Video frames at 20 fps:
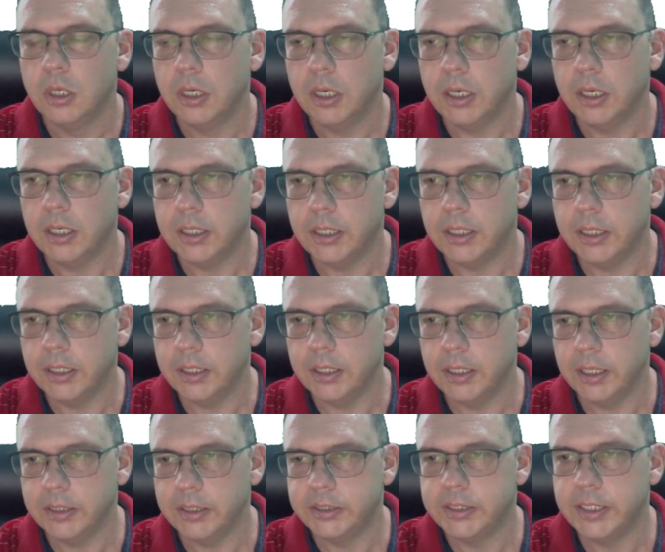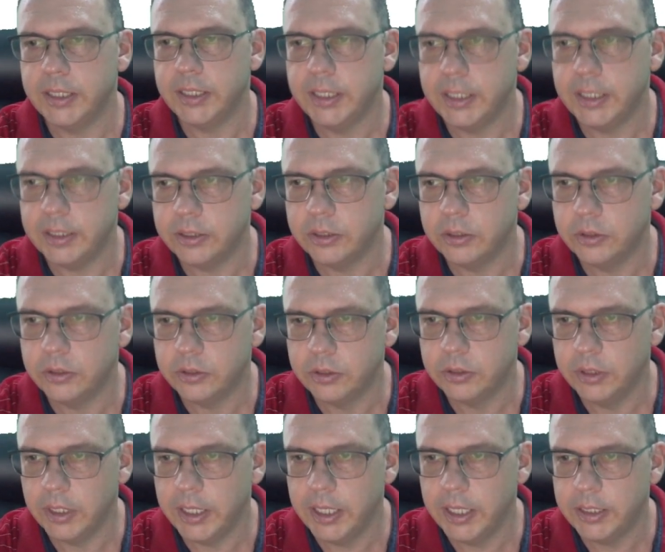You see it
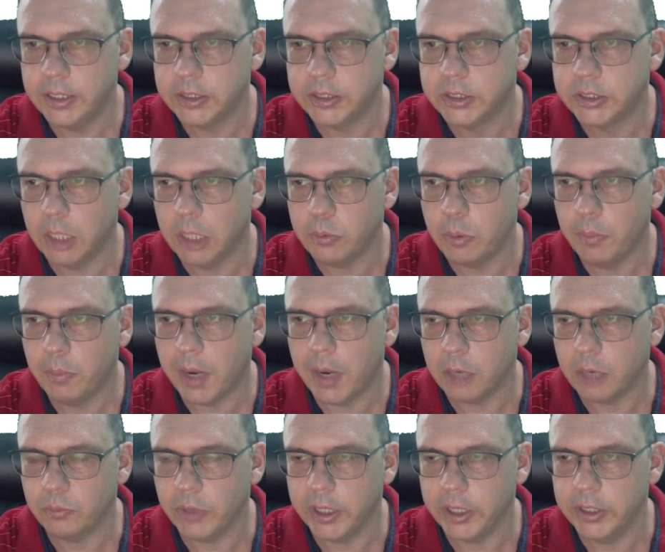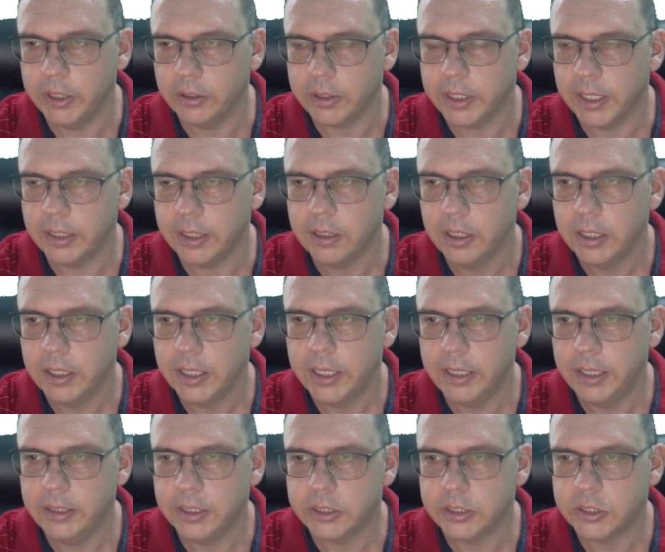hit this double bottom right here, okay?
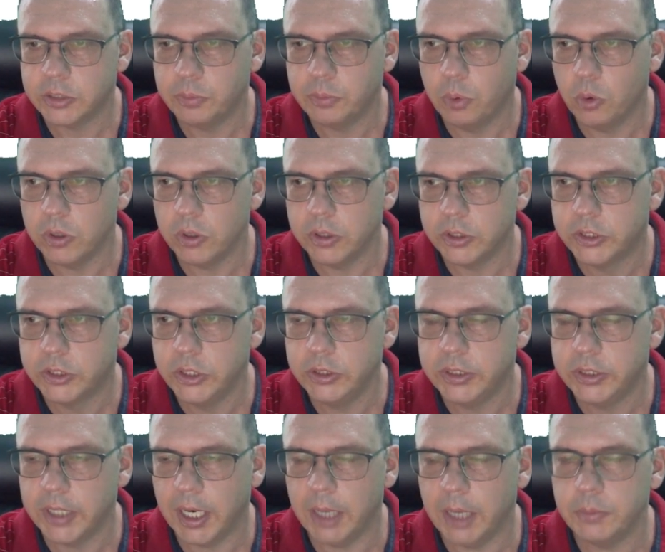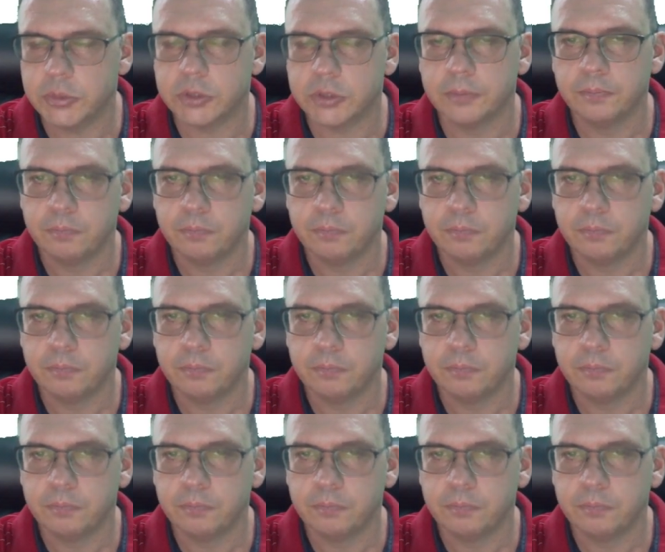Hit this support 2 times.